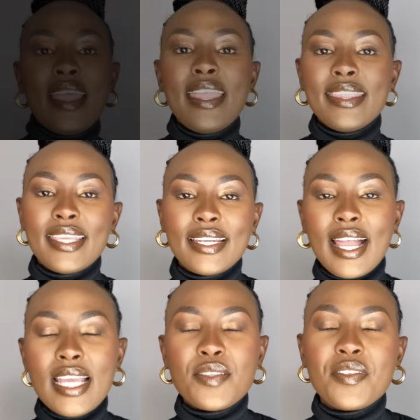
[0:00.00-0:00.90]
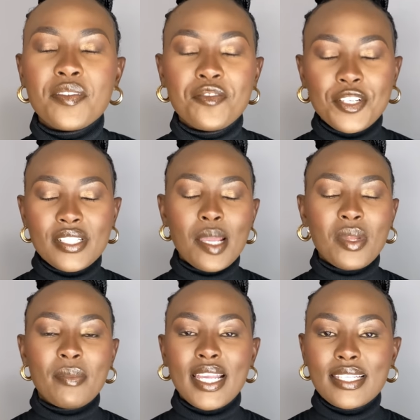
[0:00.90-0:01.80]
And then guys, for the first time
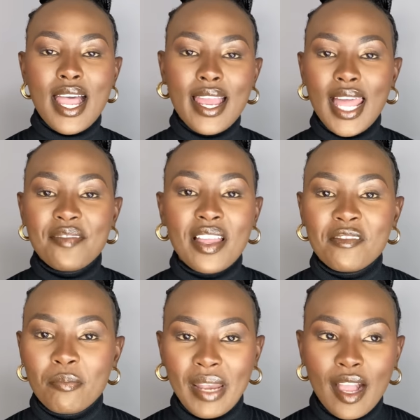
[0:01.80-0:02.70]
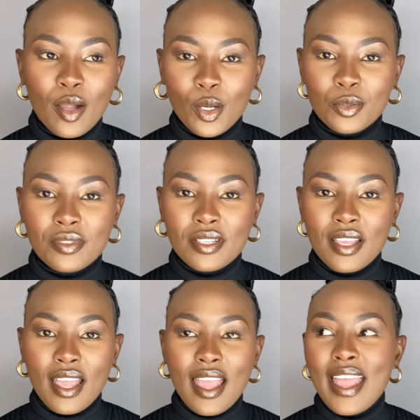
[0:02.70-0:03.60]
in my entire life, I have a black coat.
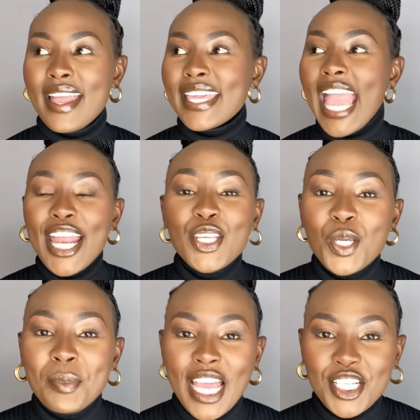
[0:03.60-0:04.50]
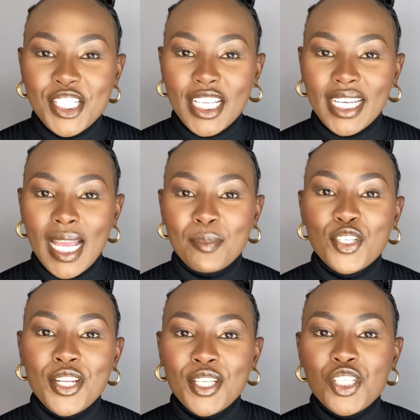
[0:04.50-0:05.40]
Can you imagine? I'm
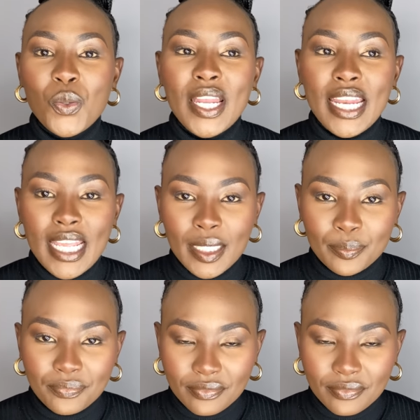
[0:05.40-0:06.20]
turning 20